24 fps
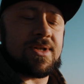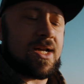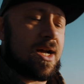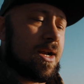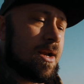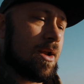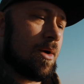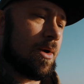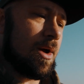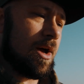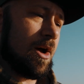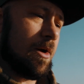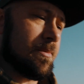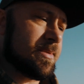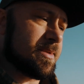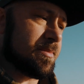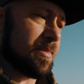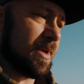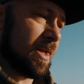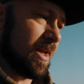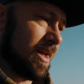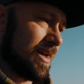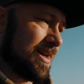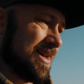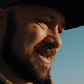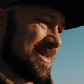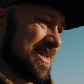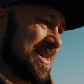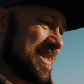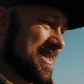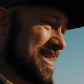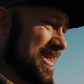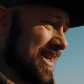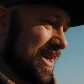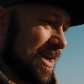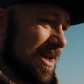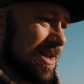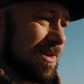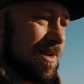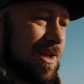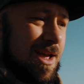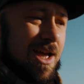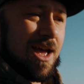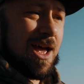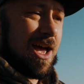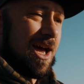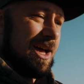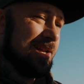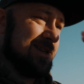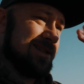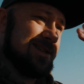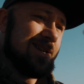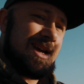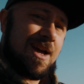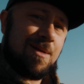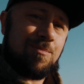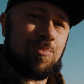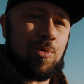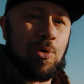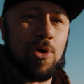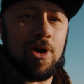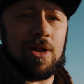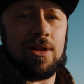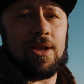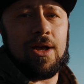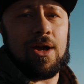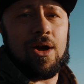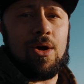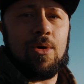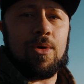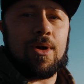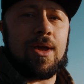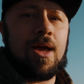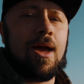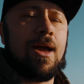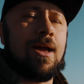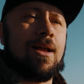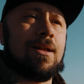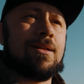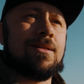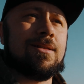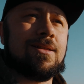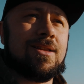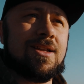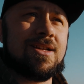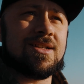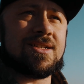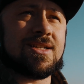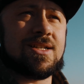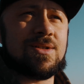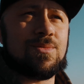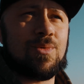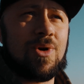I know it helps me, because that's like a, a dead point. Like, okay, this is